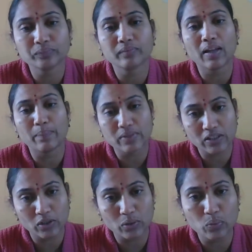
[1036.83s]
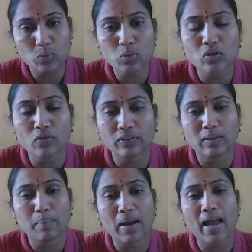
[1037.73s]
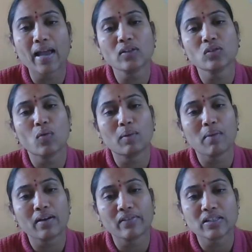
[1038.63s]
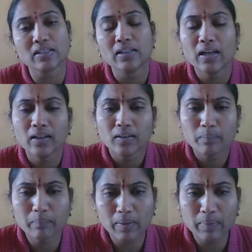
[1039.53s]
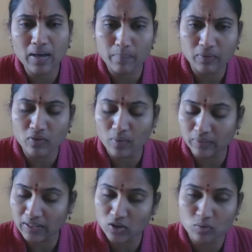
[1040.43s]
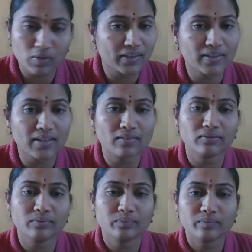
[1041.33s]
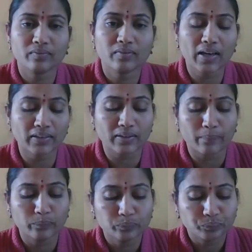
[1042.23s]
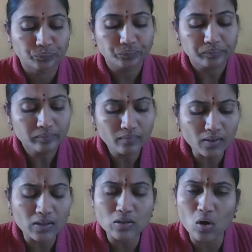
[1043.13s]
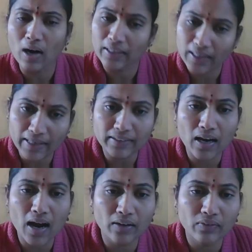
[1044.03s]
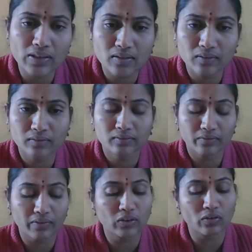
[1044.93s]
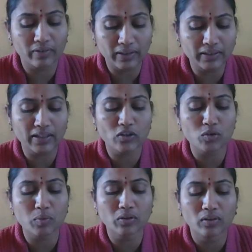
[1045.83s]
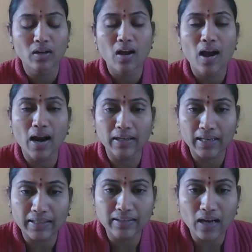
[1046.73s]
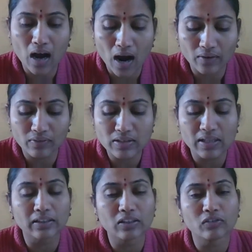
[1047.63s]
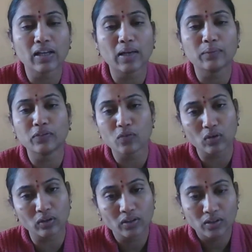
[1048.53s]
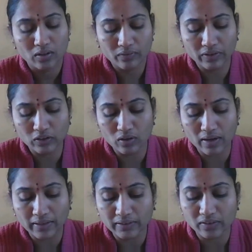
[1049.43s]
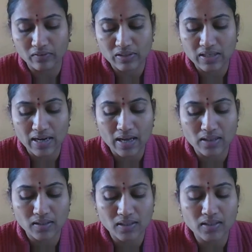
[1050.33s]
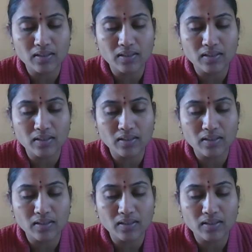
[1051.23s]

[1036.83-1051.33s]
MCQs of in the blanks or 1 mark question may be coming from the textbook itself, right? So underline the hard words when you read the textbook. Underline the hard words and it will help you for when you are writing the question and answers.